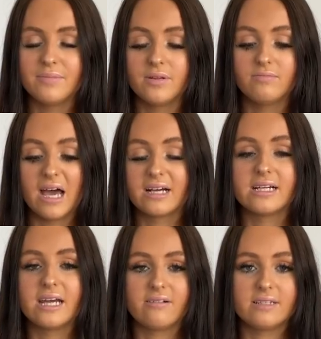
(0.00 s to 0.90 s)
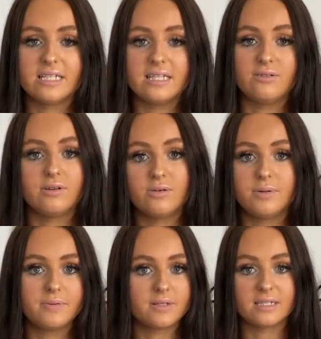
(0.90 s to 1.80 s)
But I can guarantee they will be
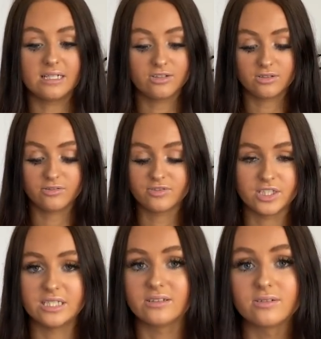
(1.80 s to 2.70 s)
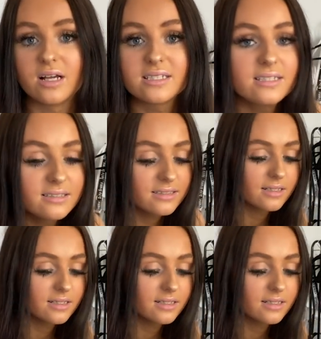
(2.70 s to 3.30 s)
because I just love Shein sunglasses.